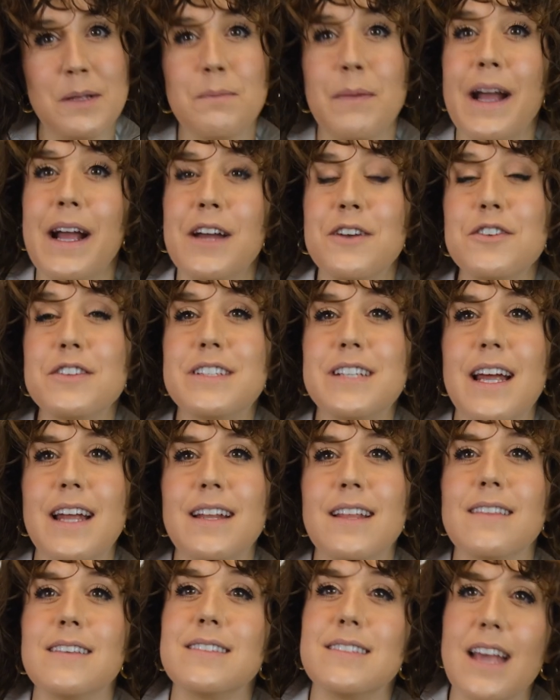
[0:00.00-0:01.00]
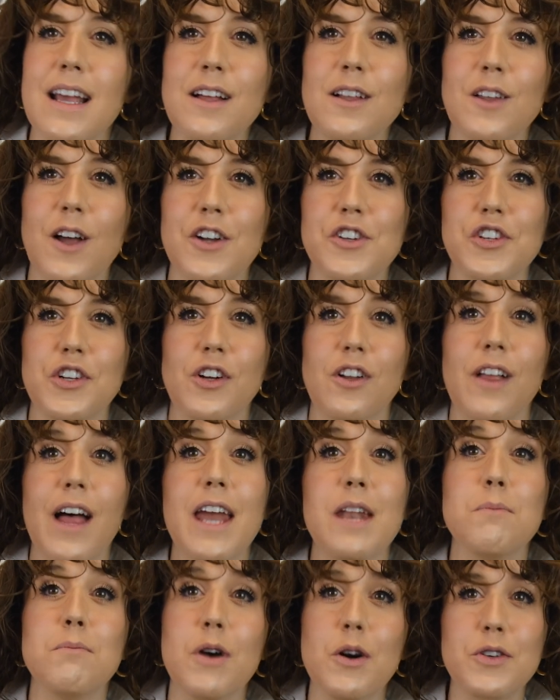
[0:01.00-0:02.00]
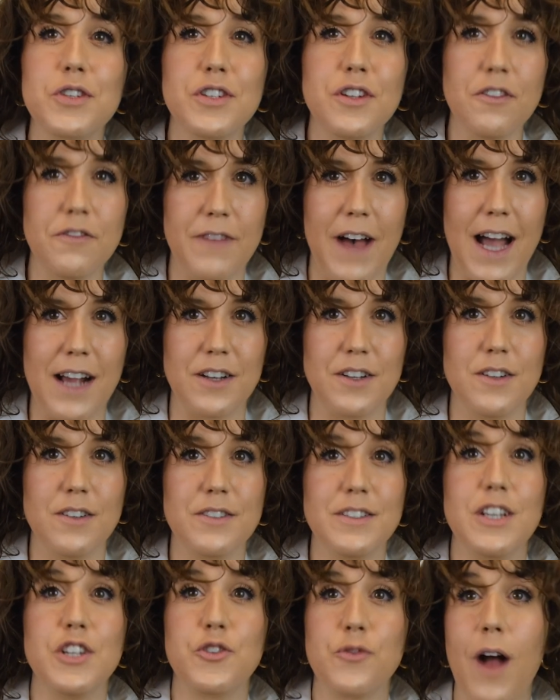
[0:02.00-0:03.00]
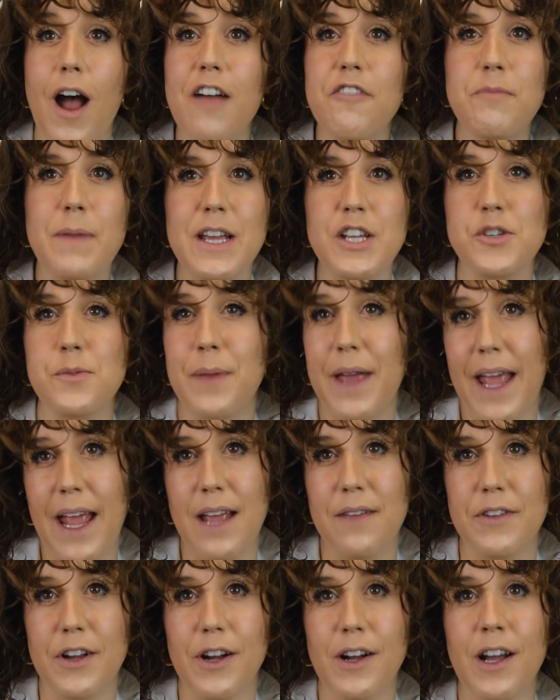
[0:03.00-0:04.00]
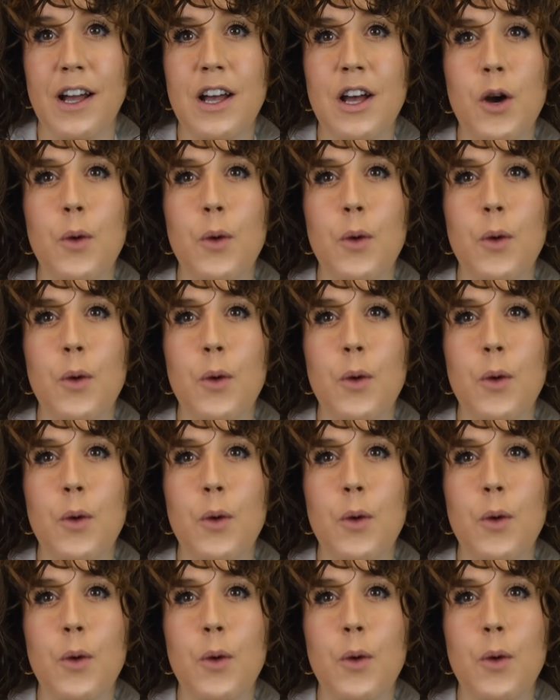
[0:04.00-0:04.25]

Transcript: By understanding the psychological and emotional factors that drive patient behavior,